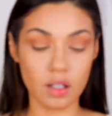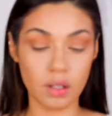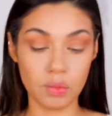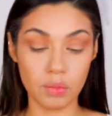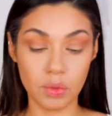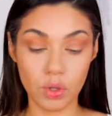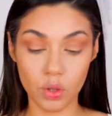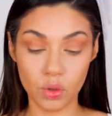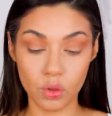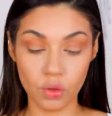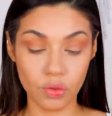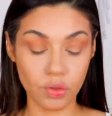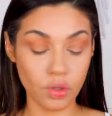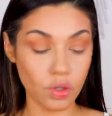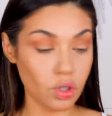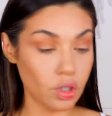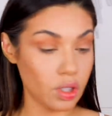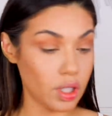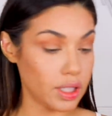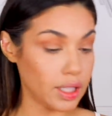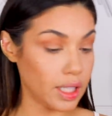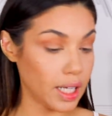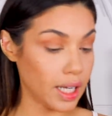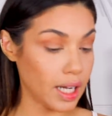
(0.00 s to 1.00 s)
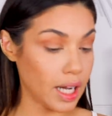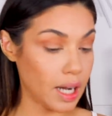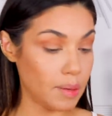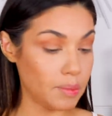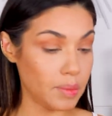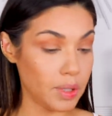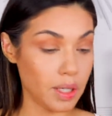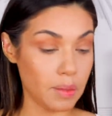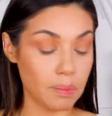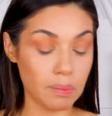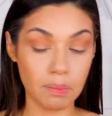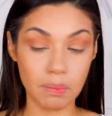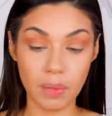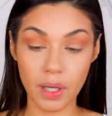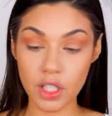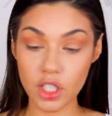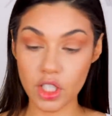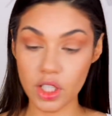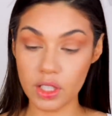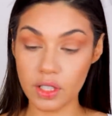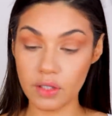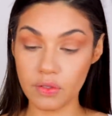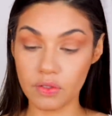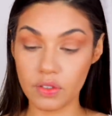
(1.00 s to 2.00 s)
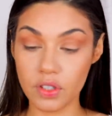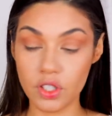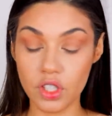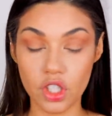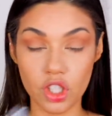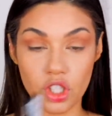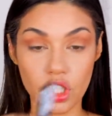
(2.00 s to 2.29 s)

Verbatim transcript: are beautiful and they come in a bunch of different